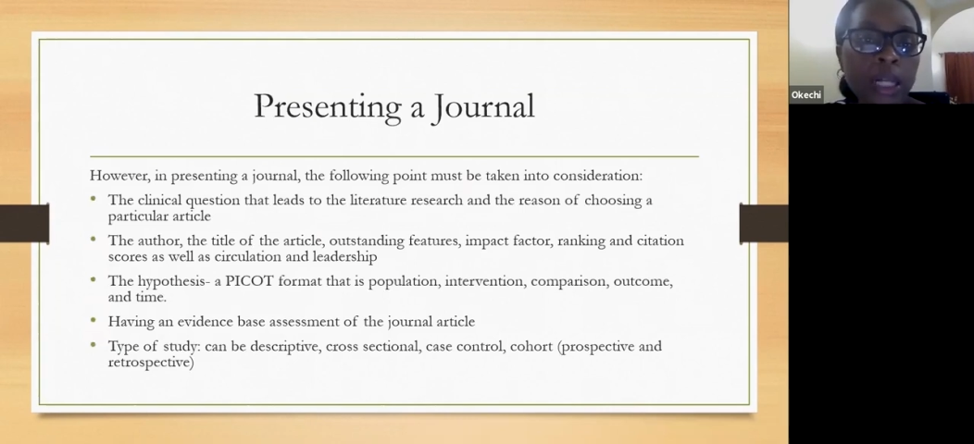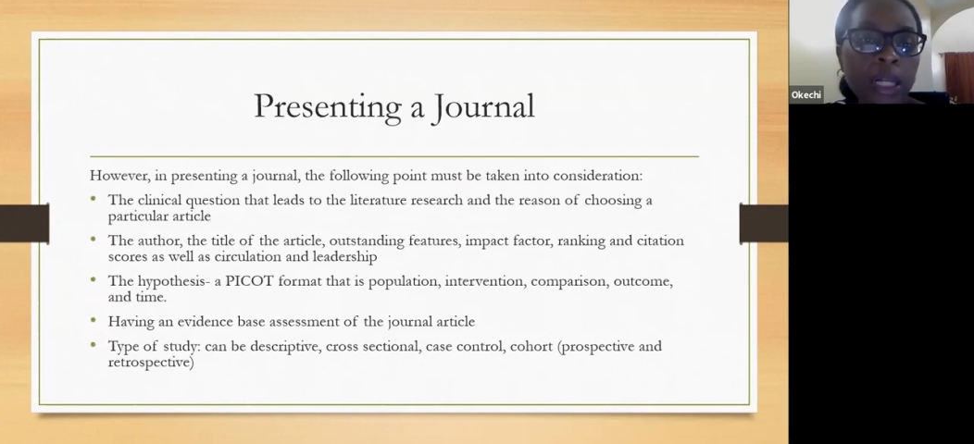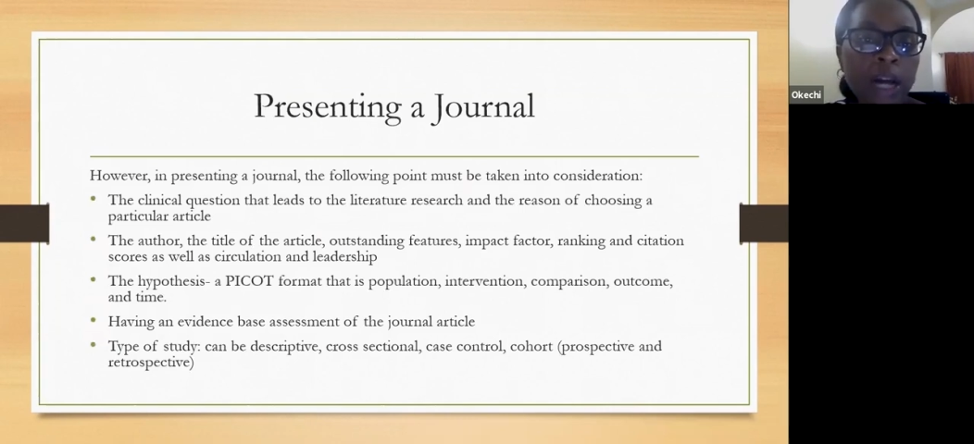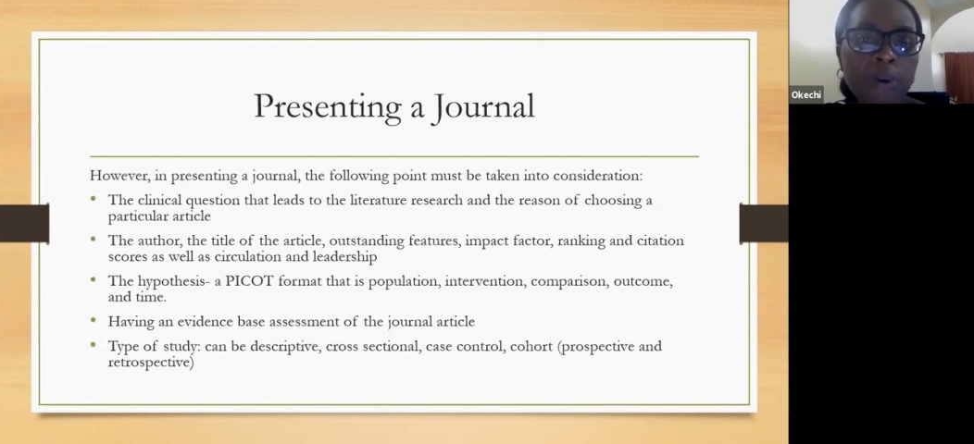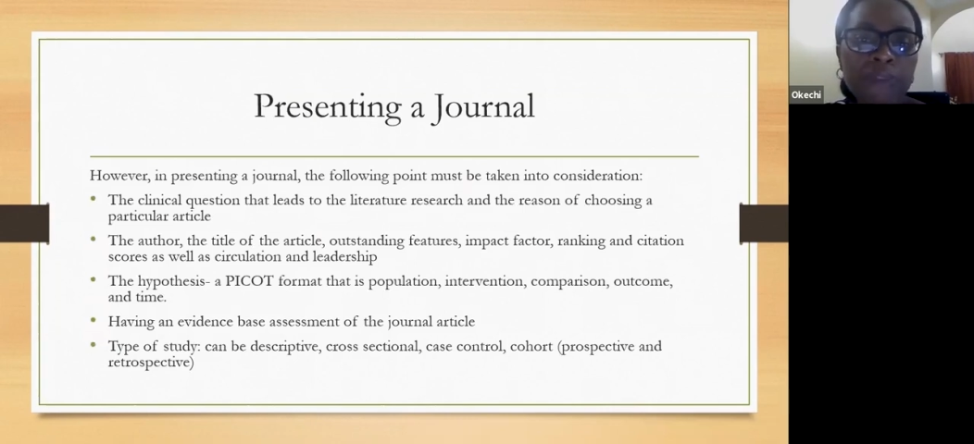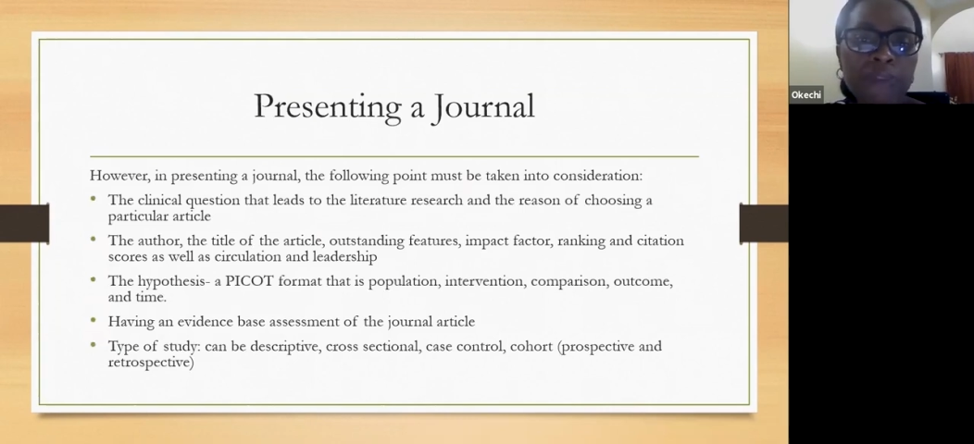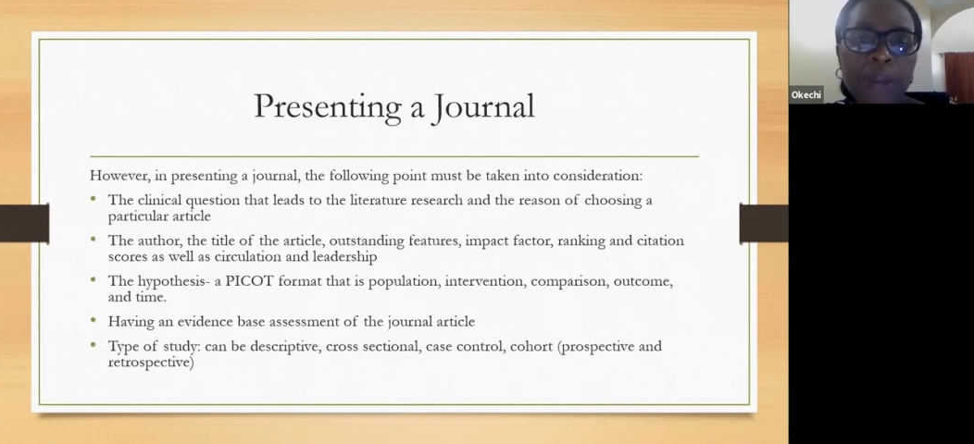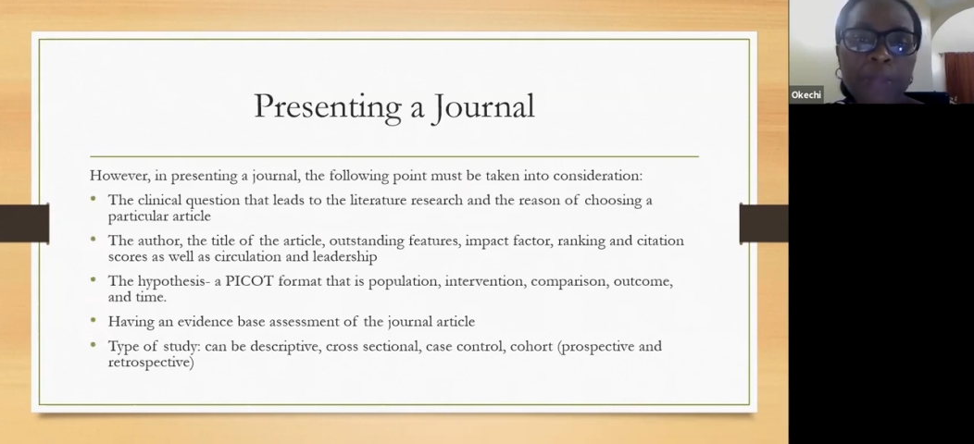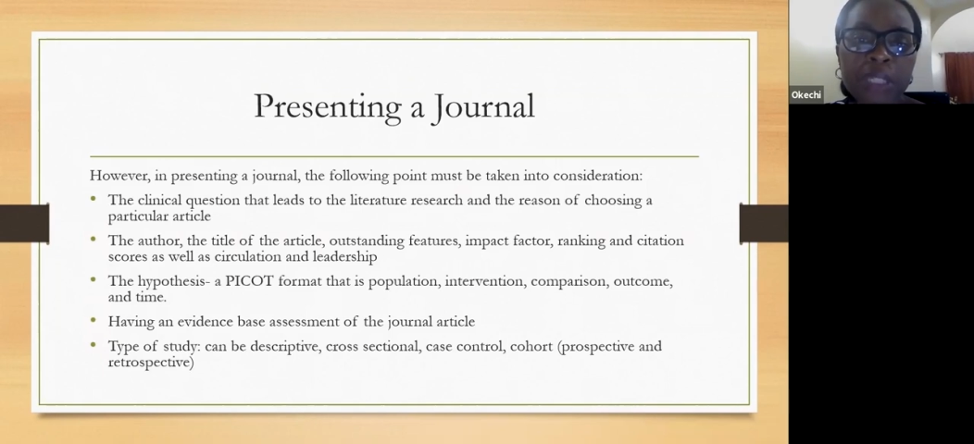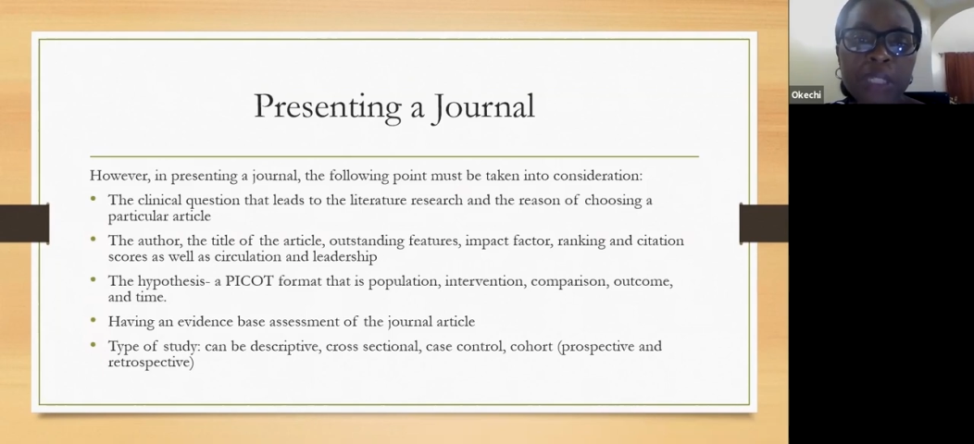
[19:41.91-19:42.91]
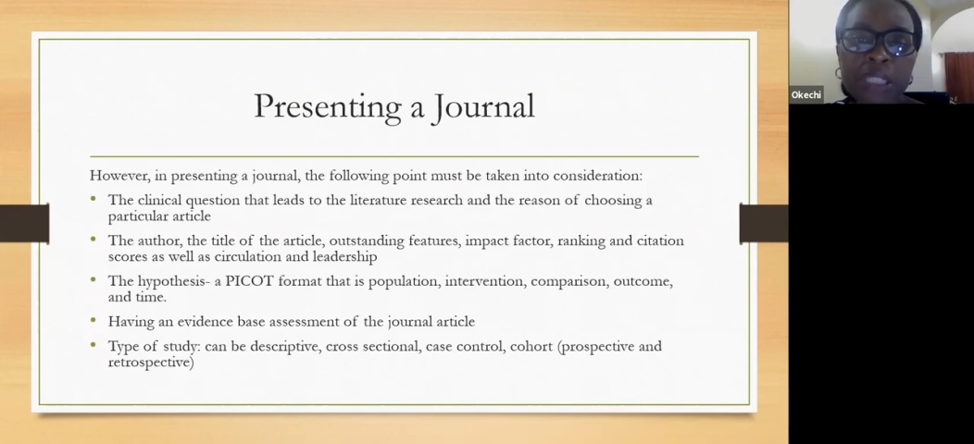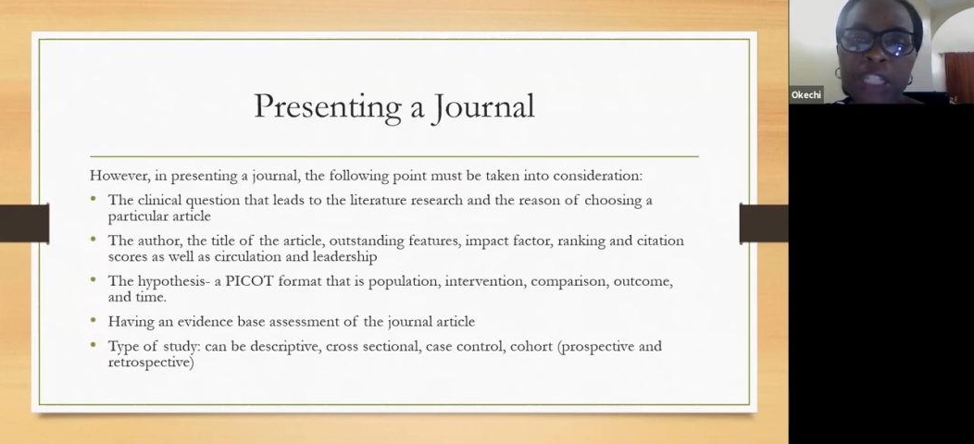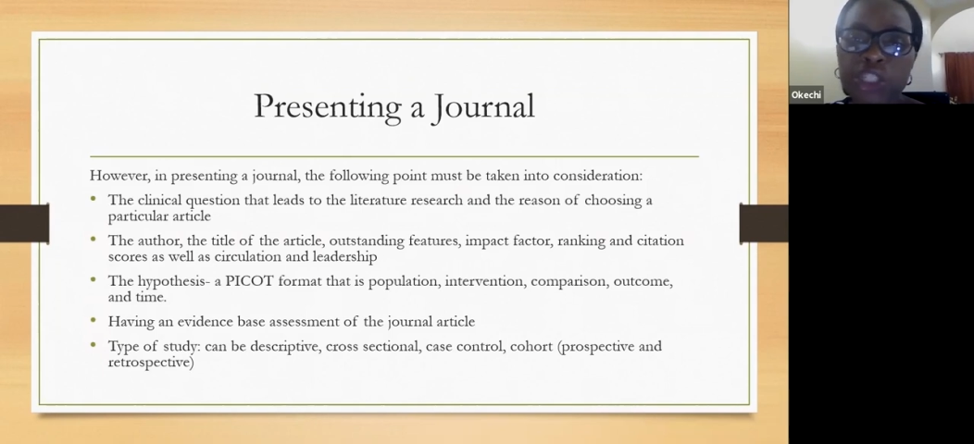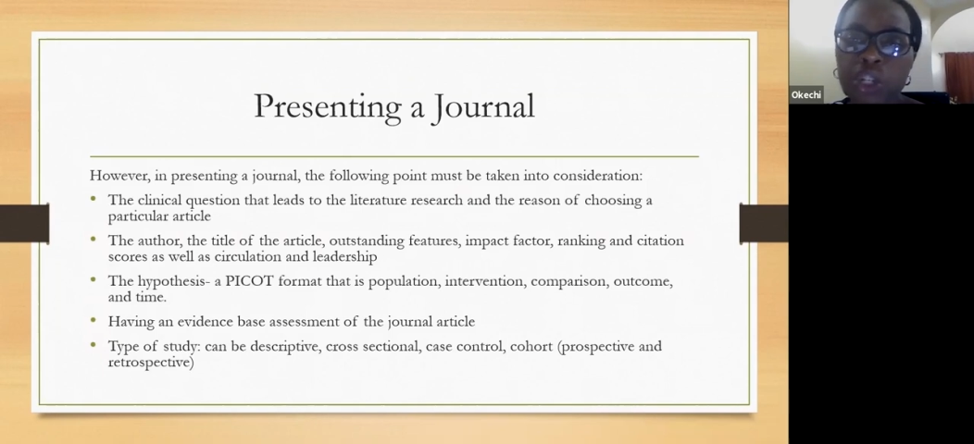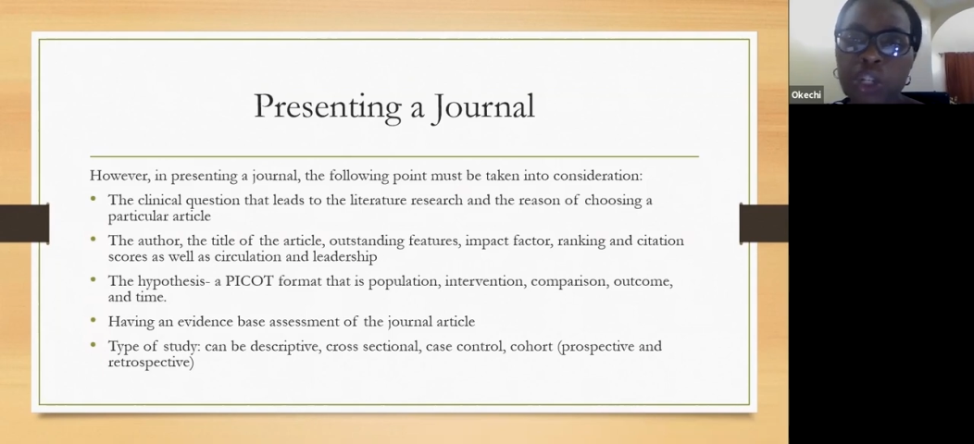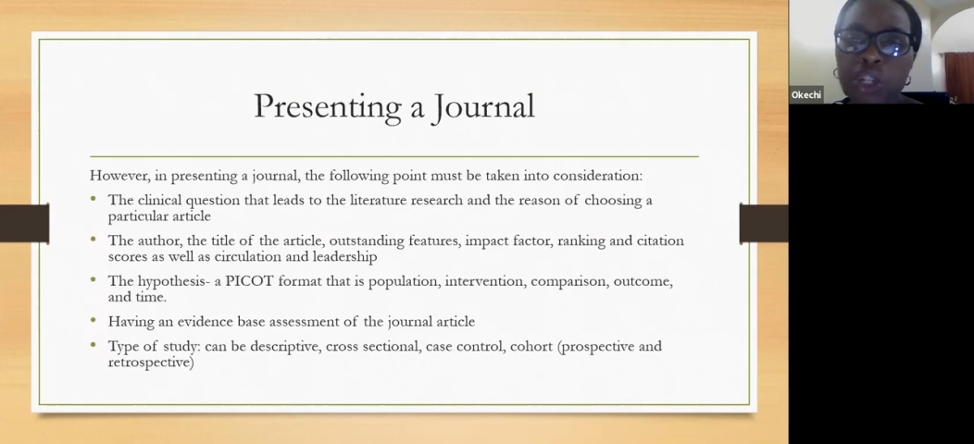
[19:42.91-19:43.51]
However, in presenting a journal,